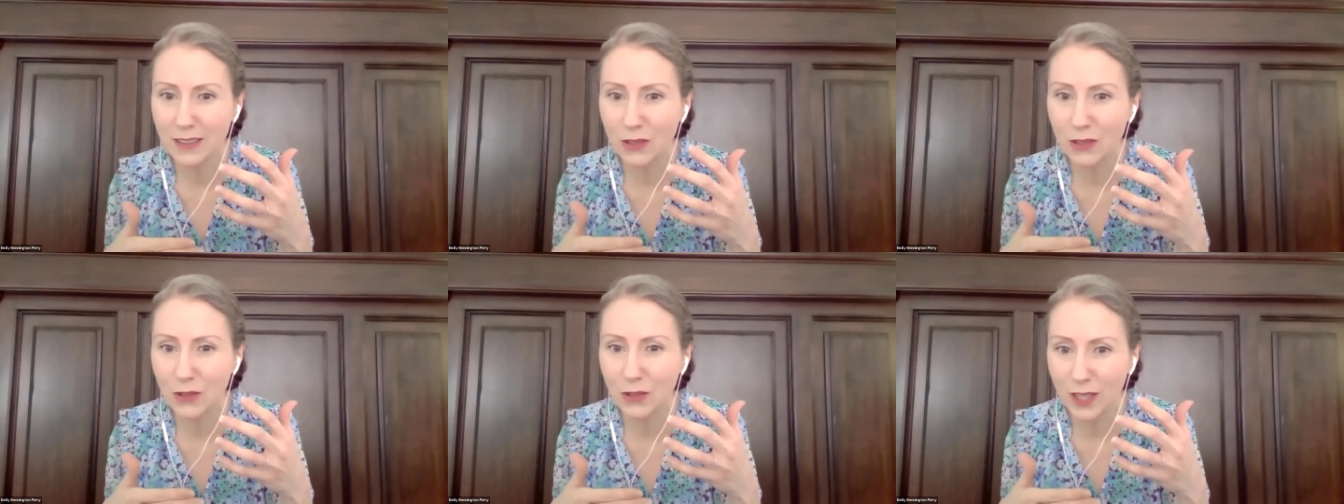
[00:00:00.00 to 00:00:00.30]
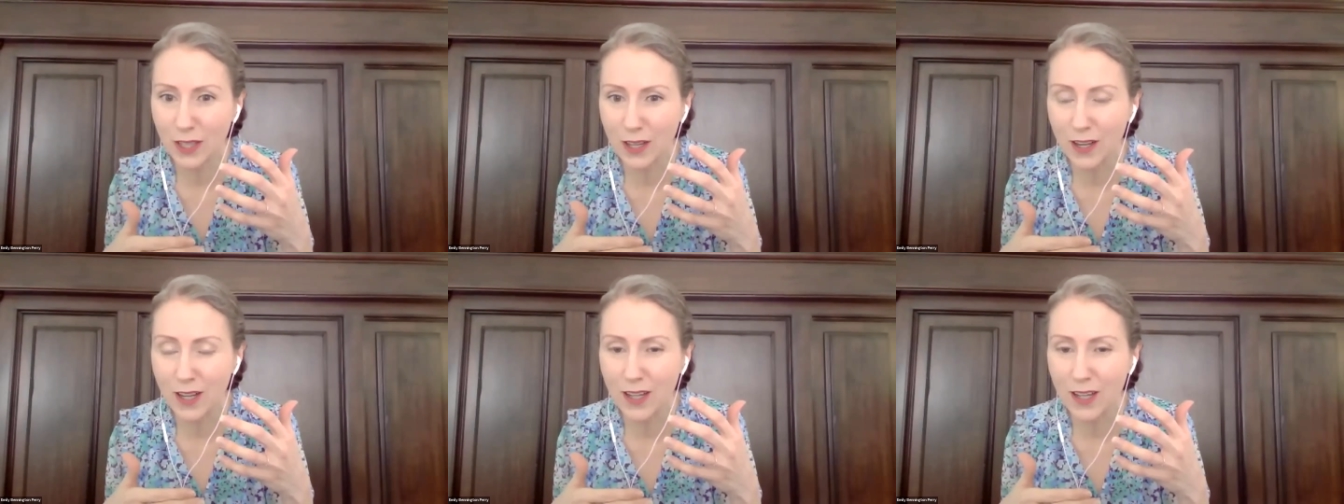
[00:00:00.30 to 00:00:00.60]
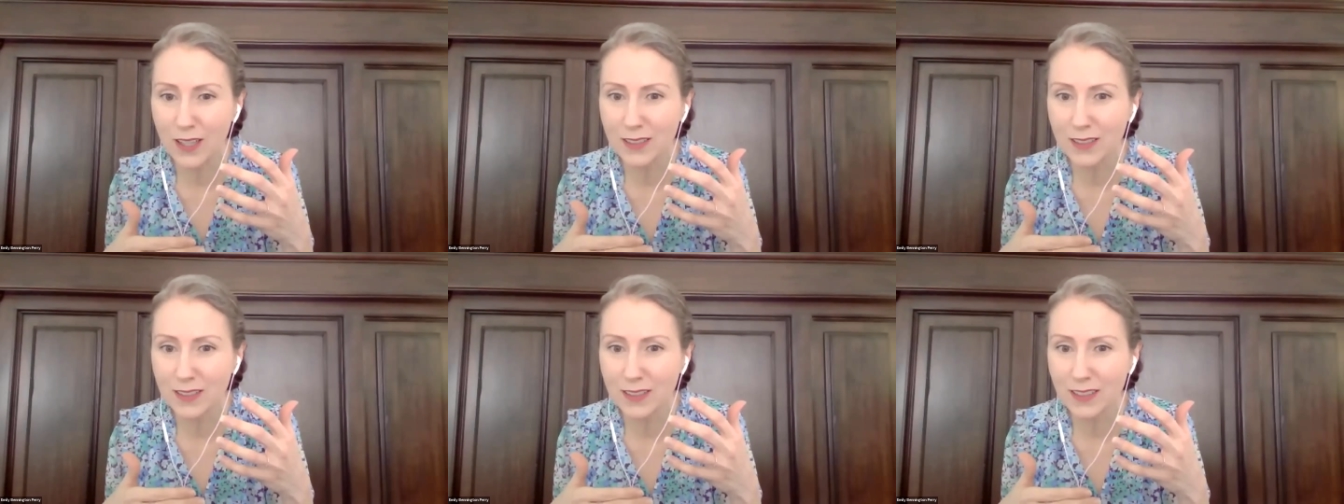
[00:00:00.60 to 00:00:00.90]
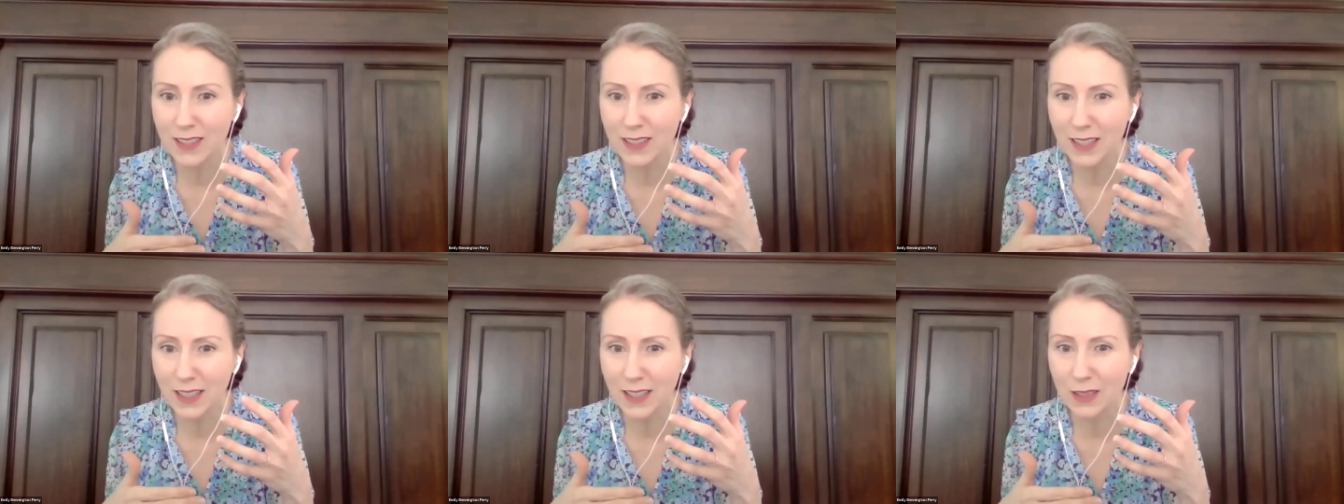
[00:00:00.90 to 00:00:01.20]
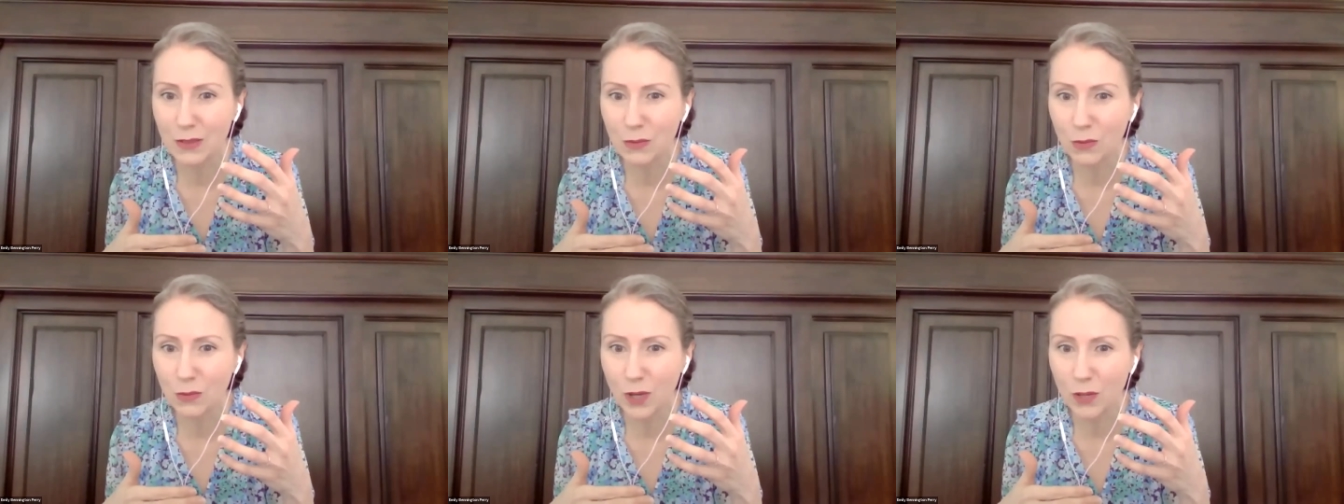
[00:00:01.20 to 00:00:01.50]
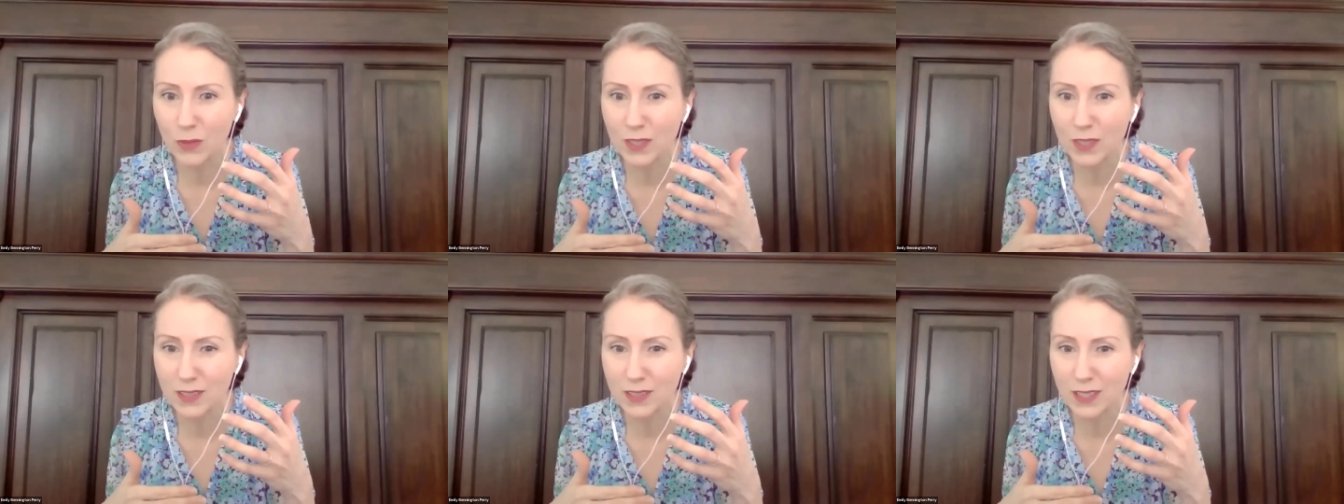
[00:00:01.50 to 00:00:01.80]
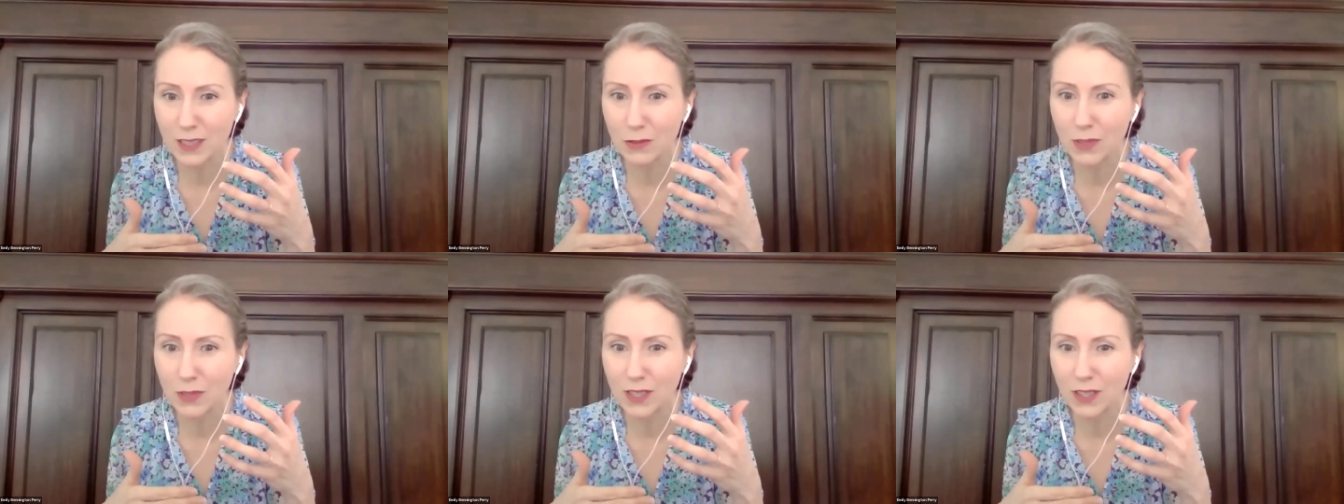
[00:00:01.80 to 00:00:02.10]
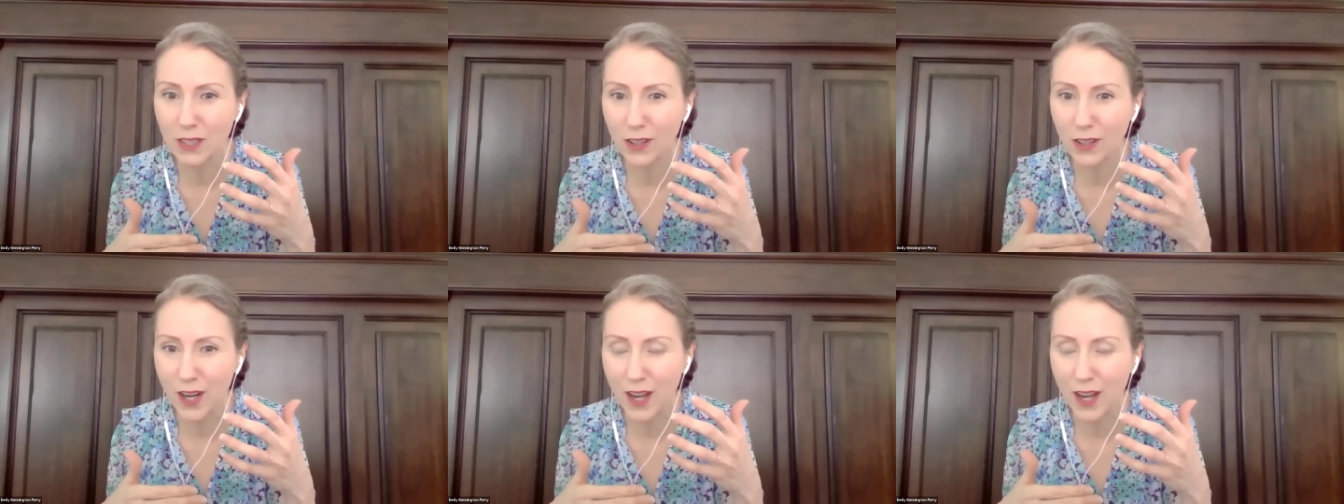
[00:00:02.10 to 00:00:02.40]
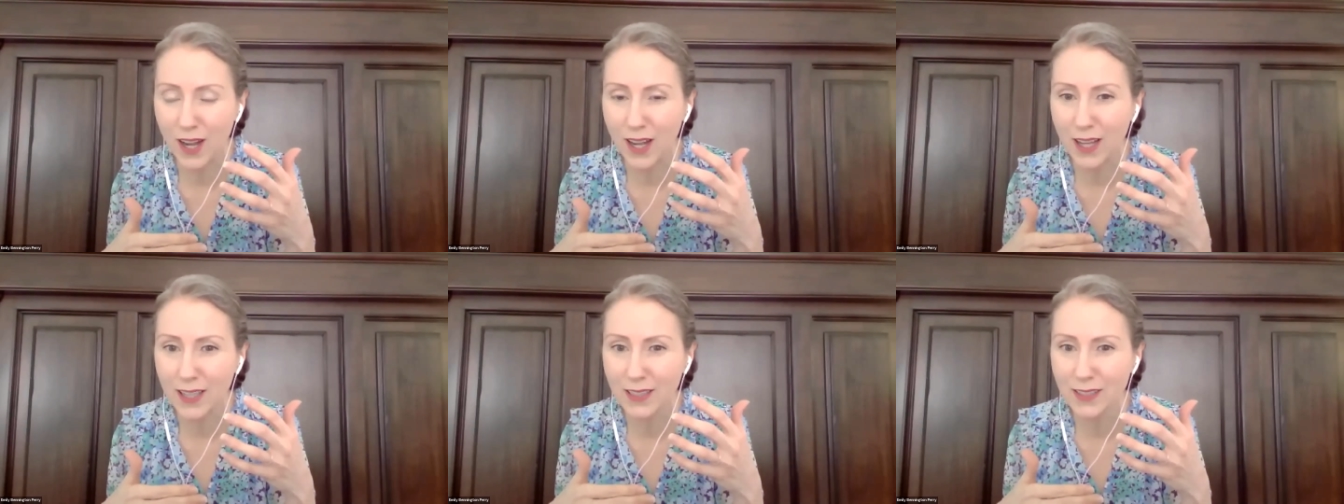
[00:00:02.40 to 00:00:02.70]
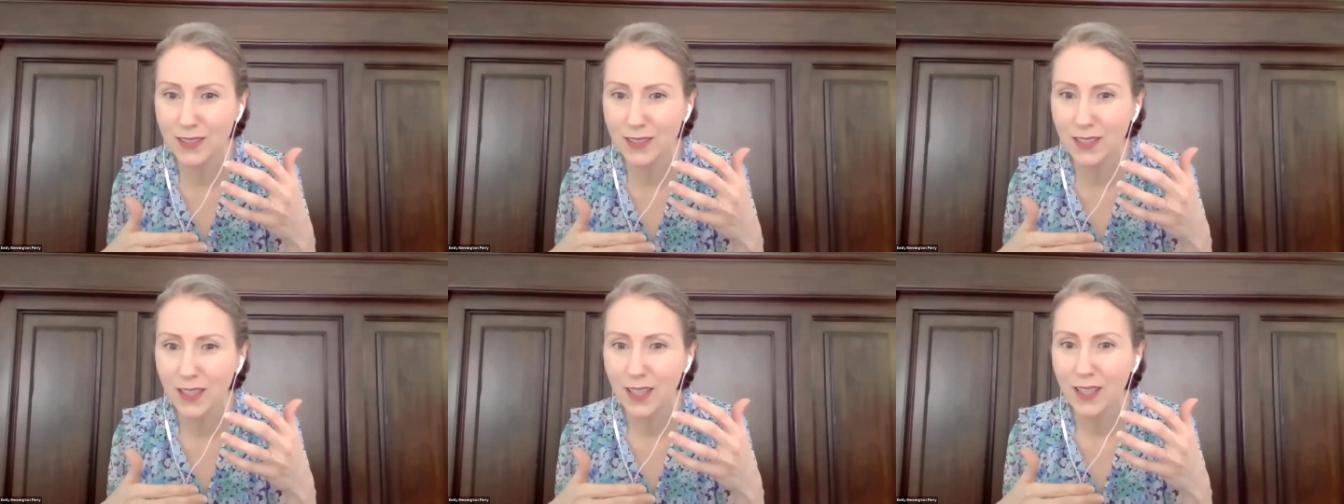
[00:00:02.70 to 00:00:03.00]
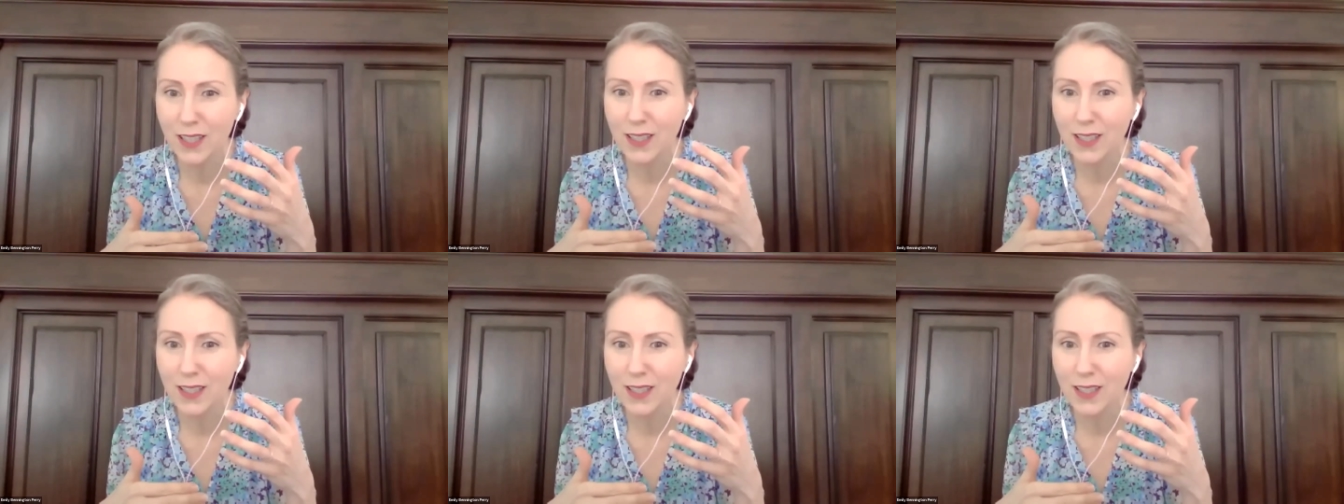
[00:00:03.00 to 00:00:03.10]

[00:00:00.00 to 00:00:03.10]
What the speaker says: going on than what we see with our eyes,